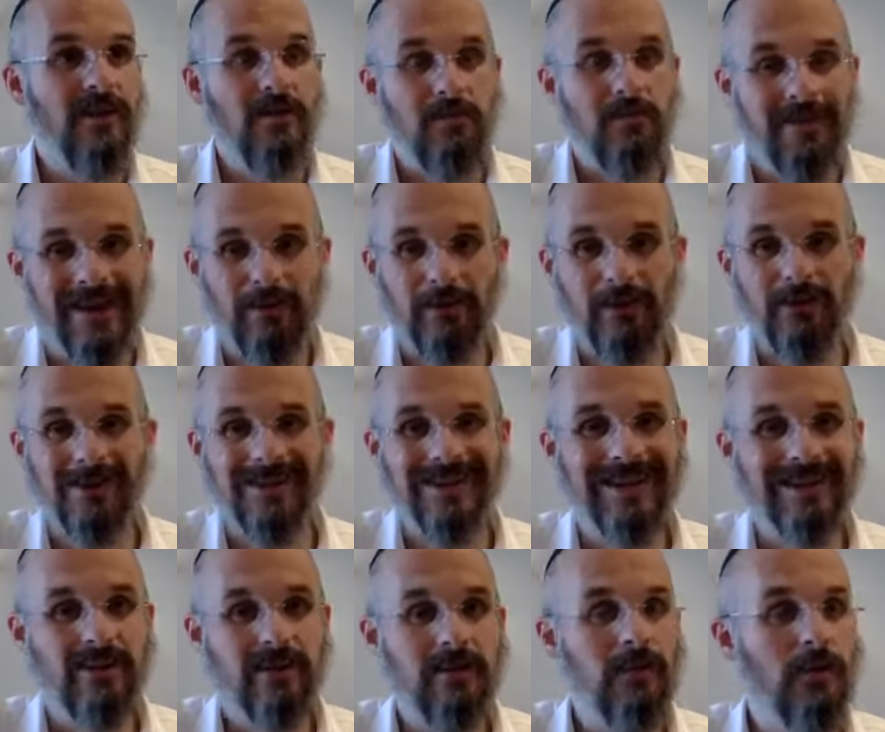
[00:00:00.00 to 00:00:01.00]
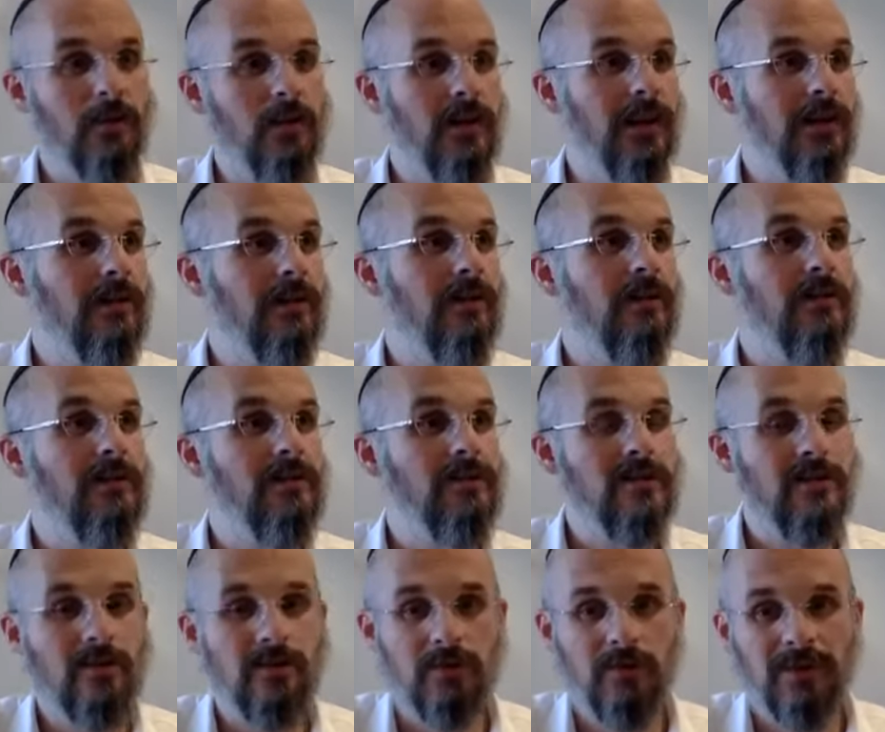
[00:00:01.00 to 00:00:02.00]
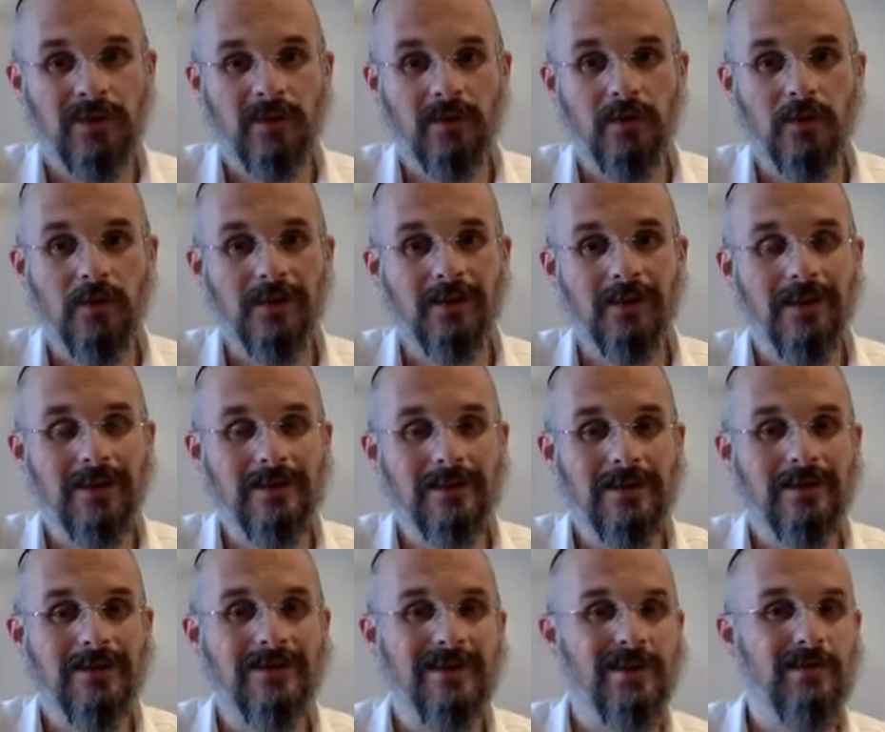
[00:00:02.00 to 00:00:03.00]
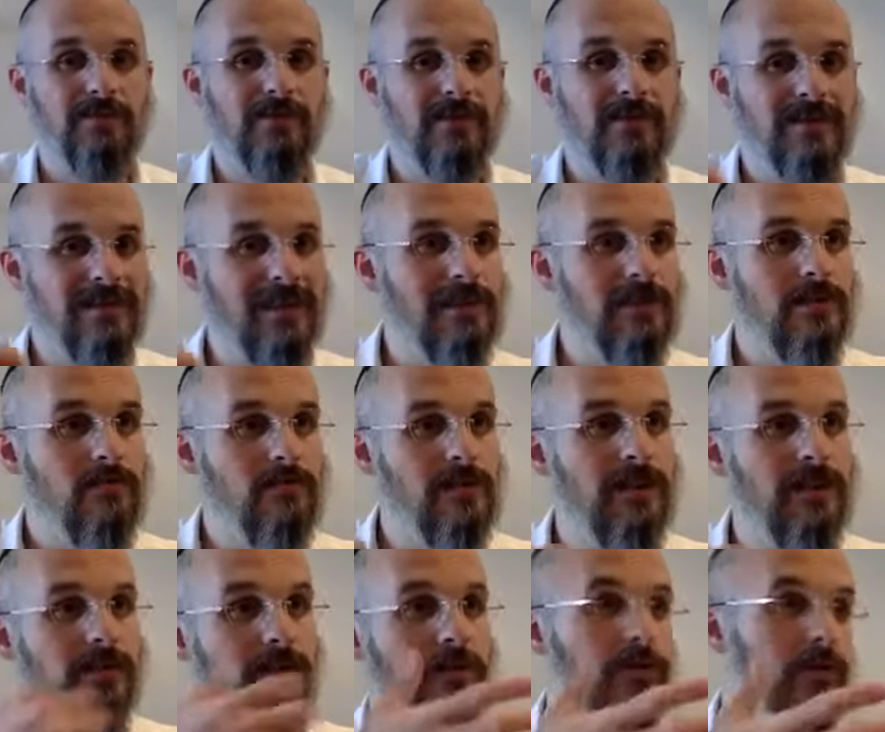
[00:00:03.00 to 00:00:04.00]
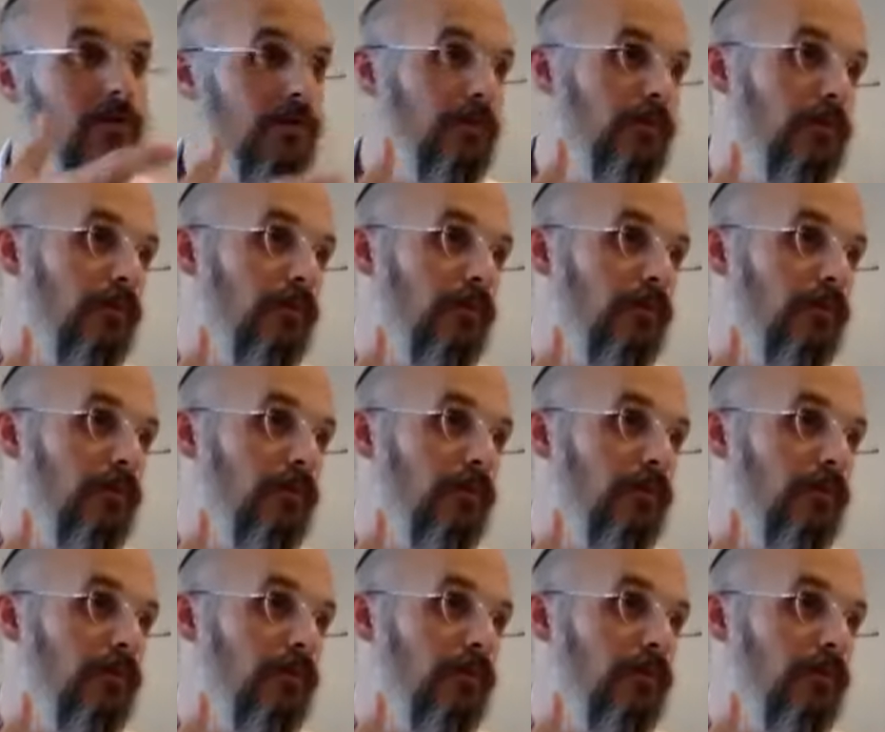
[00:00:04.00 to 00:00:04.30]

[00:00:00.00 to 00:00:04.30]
But now we're looking at the clothing idea because the, what the clothing does is it presents me to you.